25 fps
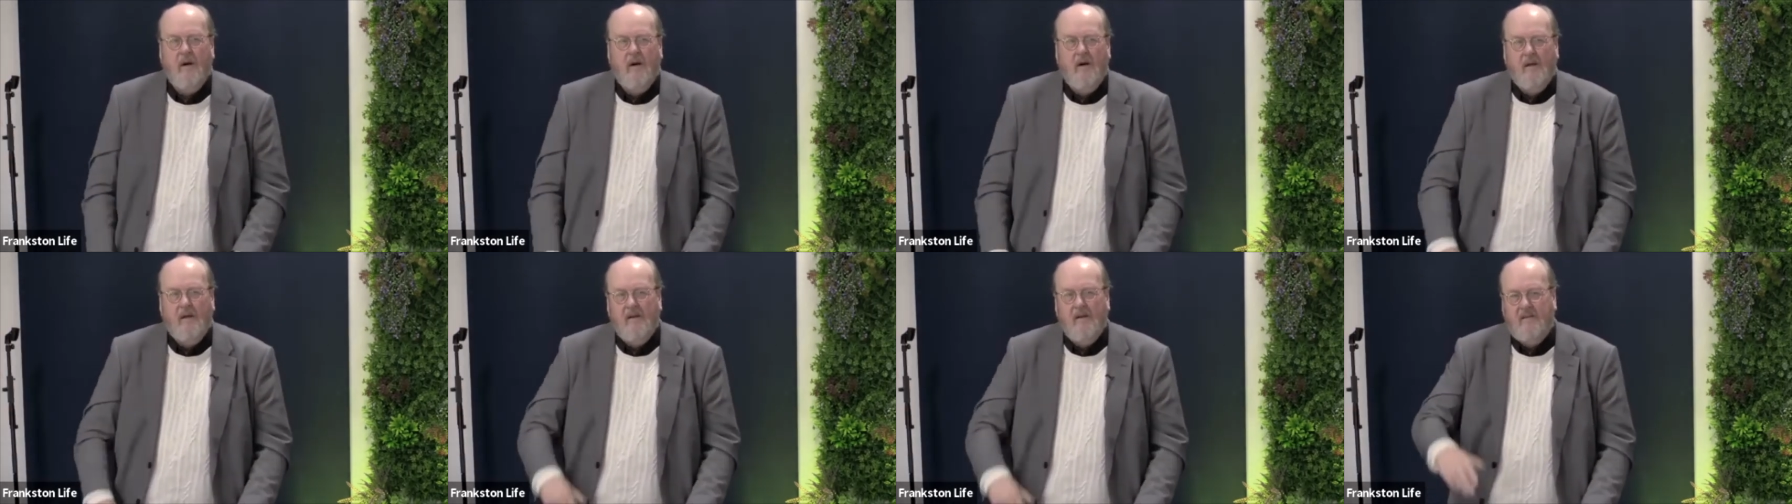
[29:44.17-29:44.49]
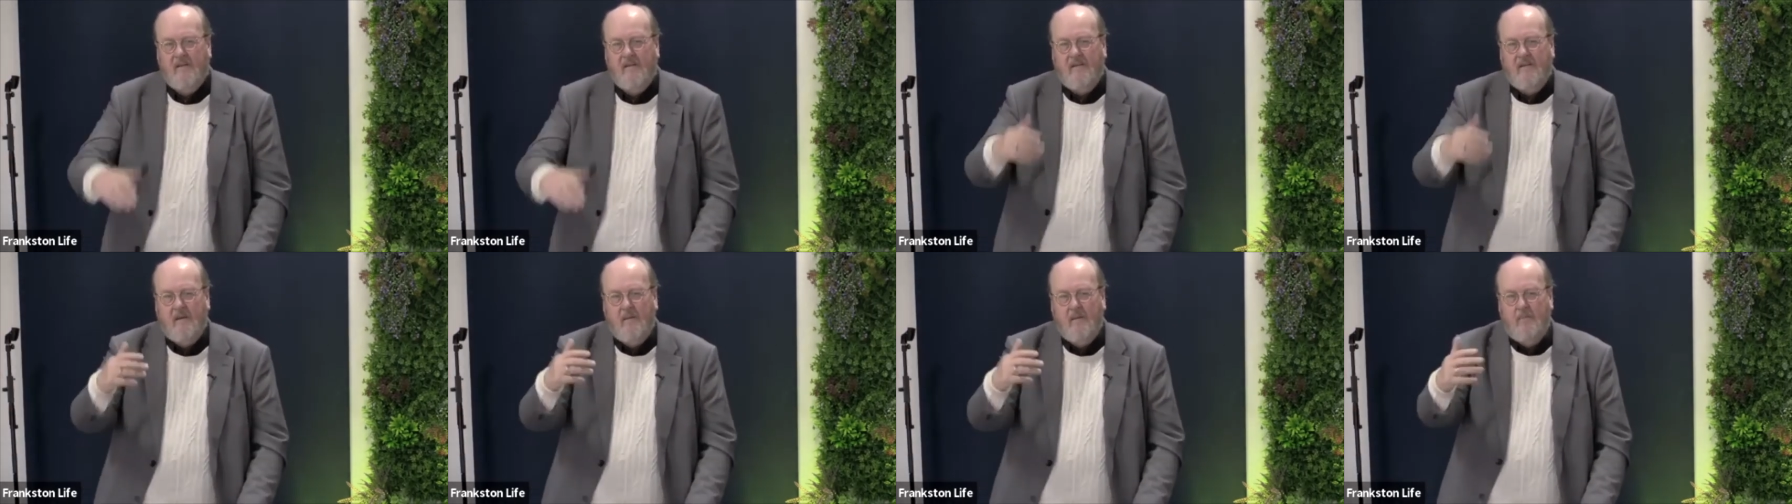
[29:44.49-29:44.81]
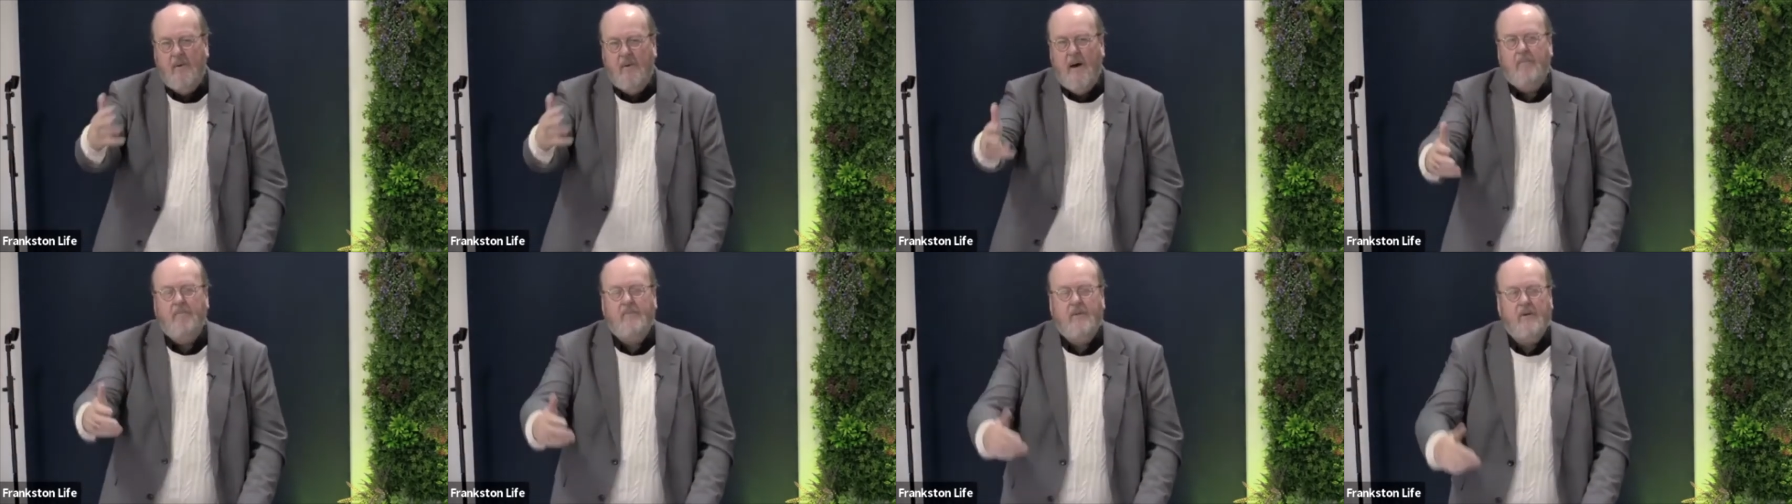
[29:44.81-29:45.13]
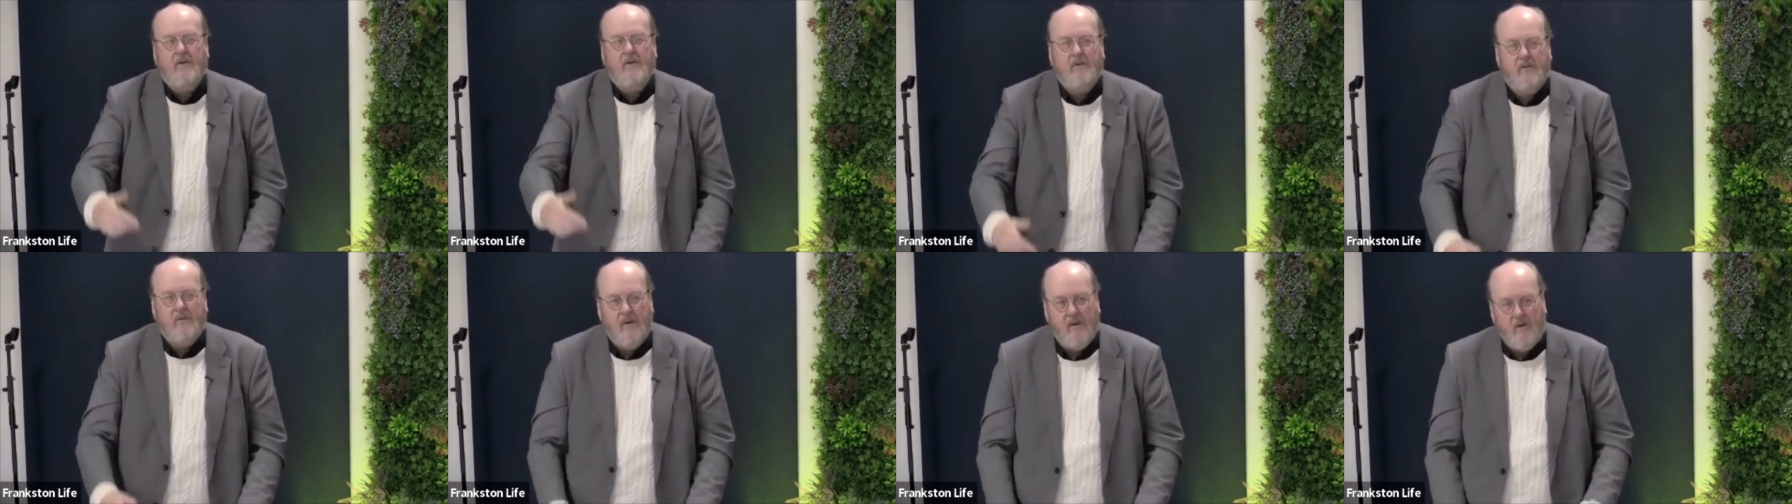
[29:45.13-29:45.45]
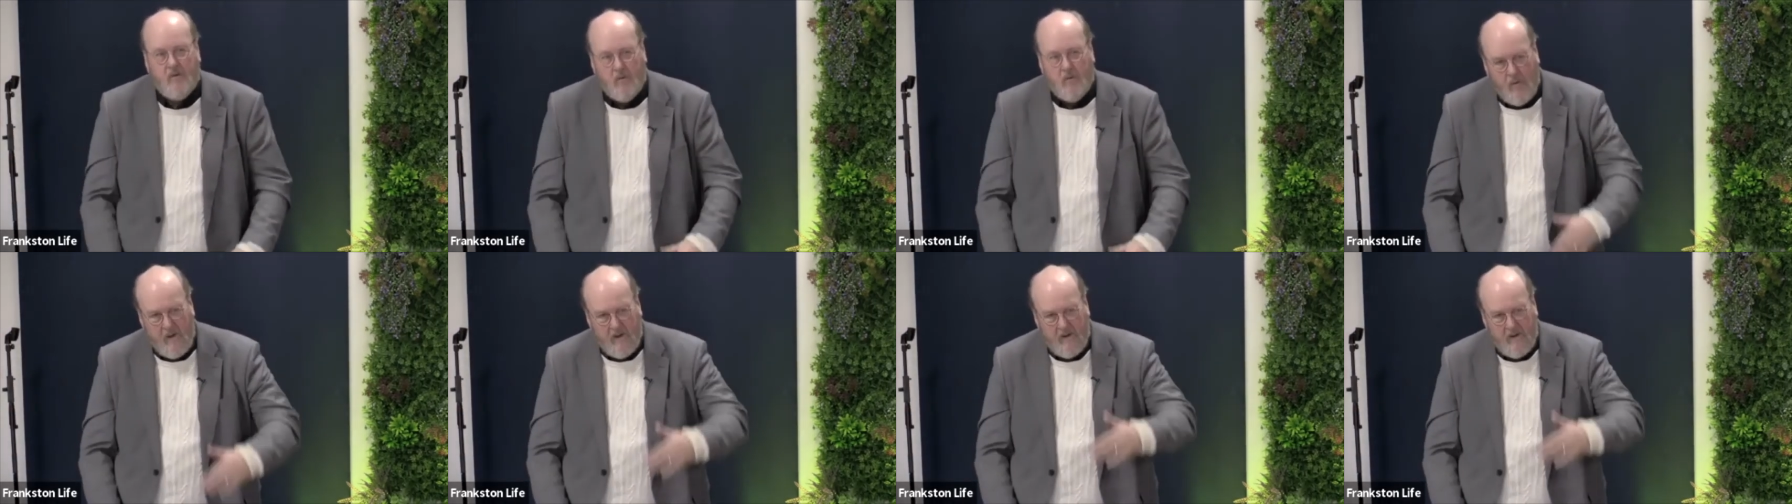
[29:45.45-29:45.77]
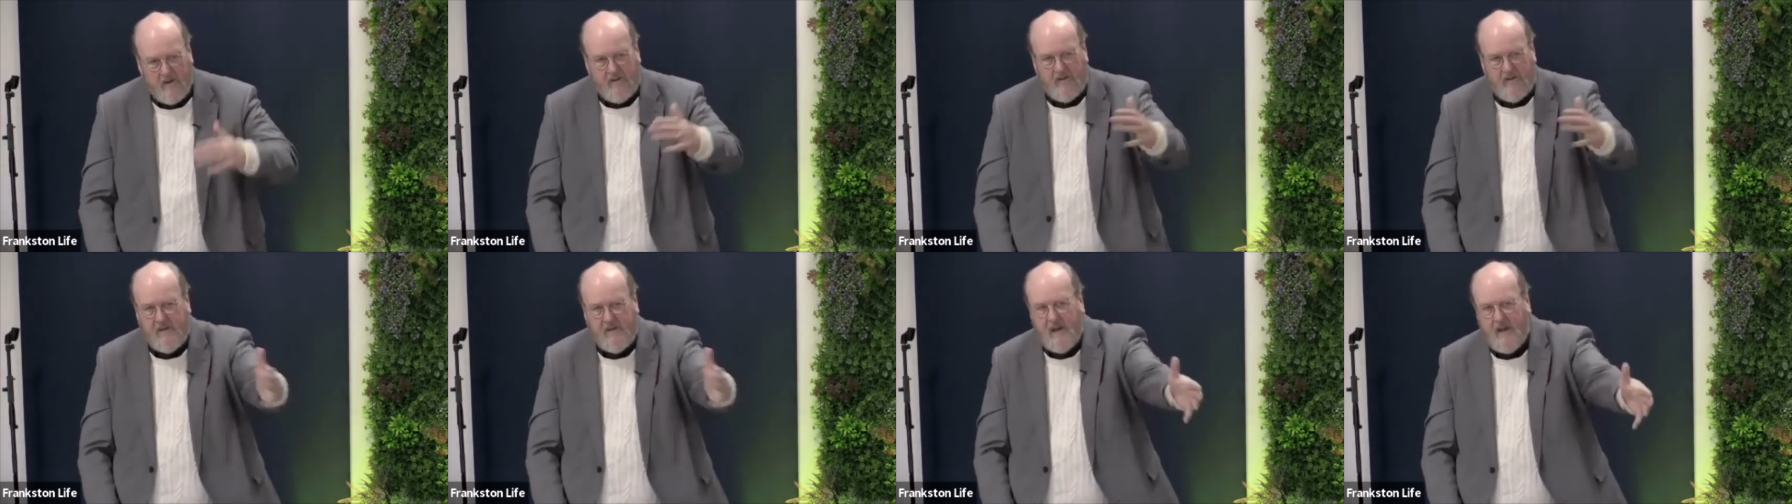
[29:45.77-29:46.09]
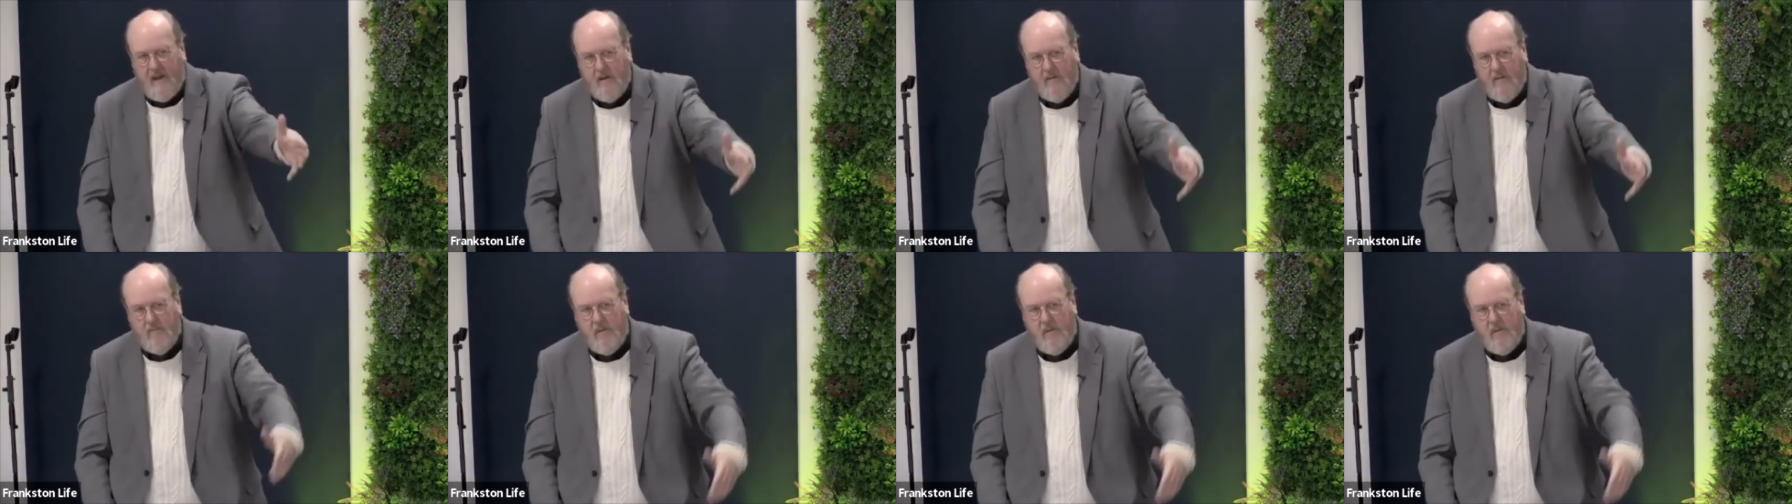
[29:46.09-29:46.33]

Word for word: This is the Baptist church. We're the second